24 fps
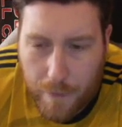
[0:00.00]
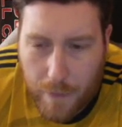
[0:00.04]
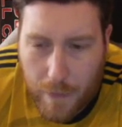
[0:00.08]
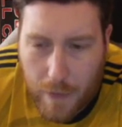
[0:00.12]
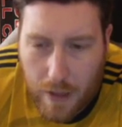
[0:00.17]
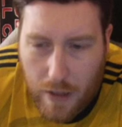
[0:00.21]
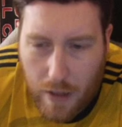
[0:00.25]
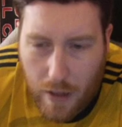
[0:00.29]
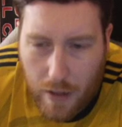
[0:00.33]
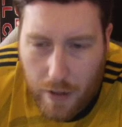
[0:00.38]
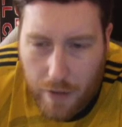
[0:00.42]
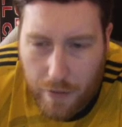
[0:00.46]

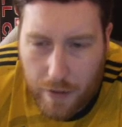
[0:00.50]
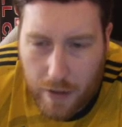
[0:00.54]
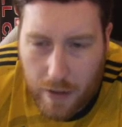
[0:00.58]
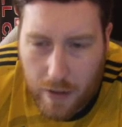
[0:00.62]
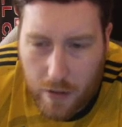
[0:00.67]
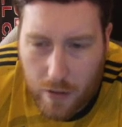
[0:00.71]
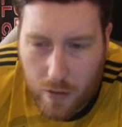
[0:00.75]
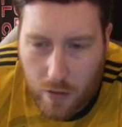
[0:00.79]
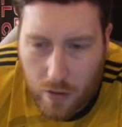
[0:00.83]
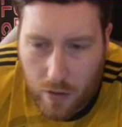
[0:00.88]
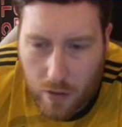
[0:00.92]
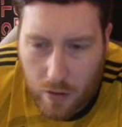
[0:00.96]
And I think
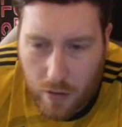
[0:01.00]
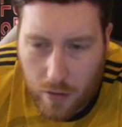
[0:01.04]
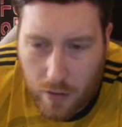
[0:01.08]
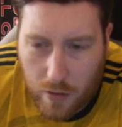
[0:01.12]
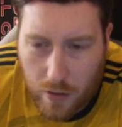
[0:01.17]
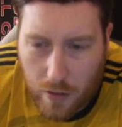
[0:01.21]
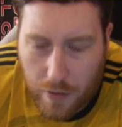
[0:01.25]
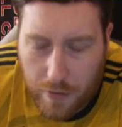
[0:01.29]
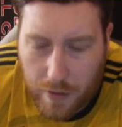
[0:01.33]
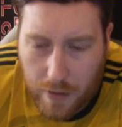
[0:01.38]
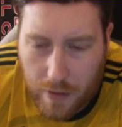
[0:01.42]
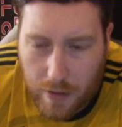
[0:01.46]
it'll
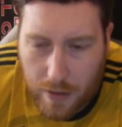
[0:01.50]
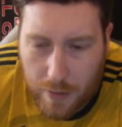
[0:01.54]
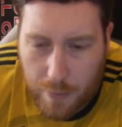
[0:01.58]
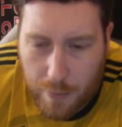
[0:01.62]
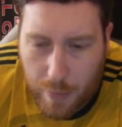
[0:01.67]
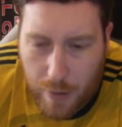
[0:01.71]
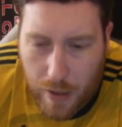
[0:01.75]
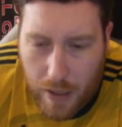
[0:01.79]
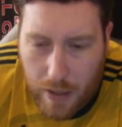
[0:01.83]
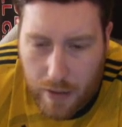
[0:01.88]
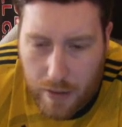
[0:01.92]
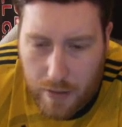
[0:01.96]

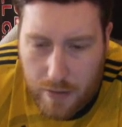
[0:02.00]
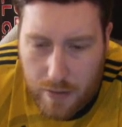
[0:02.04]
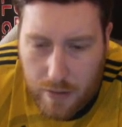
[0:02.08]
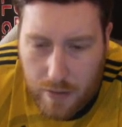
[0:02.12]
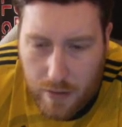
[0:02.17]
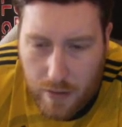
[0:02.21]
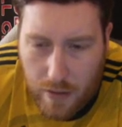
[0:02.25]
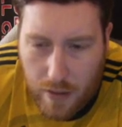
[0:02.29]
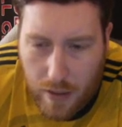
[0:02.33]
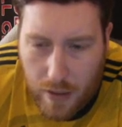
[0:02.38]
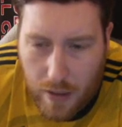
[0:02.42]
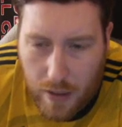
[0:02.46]
impact.
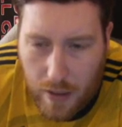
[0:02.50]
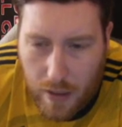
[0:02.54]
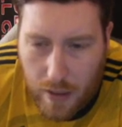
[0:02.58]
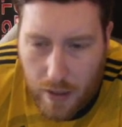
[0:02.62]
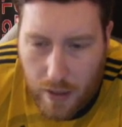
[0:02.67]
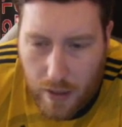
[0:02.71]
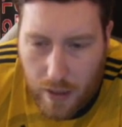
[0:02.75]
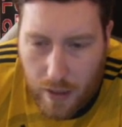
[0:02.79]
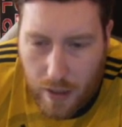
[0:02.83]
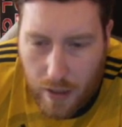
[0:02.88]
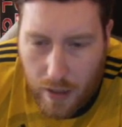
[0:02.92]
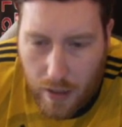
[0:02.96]

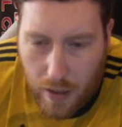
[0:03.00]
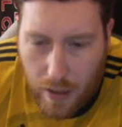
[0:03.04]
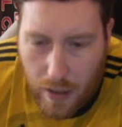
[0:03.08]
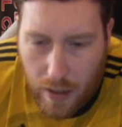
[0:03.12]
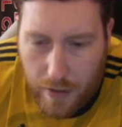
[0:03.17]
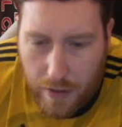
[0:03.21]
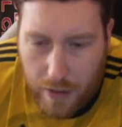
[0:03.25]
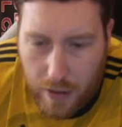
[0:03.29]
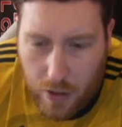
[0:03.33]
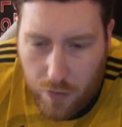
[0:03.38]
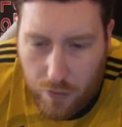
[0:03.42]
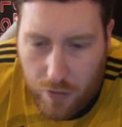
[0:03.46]
I
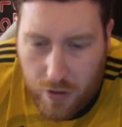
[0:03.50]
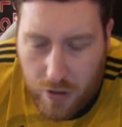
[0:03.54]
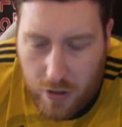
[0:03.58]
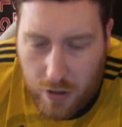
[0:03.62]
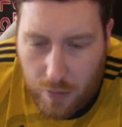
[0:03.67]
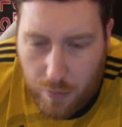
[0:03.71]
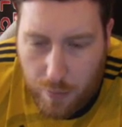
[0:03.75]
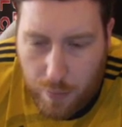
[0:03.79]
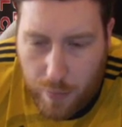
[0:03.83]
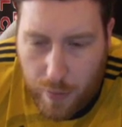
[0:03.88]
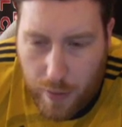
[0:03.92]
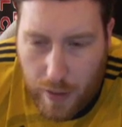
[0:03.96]
think
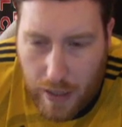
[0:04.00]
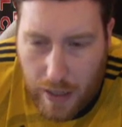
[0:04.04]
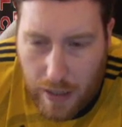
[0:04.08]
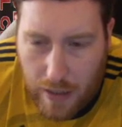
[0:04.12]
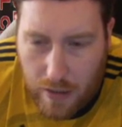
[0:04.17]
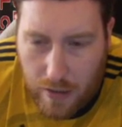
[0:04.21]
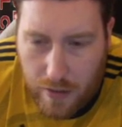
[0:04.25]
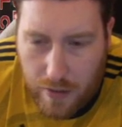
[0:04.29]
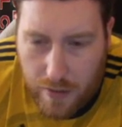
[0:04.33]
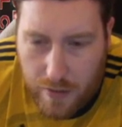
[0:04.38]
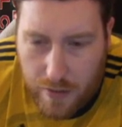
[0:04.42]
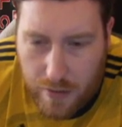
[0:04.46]
Crystal
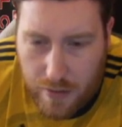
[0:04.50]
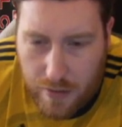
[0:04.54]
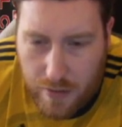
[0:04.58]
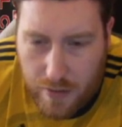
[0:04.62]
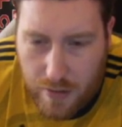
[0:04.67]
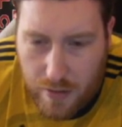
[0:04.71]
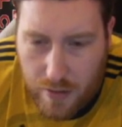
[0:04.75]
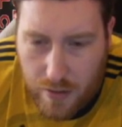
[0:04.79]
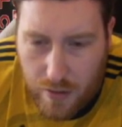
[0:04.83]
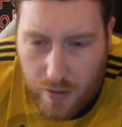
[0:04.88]
Palace.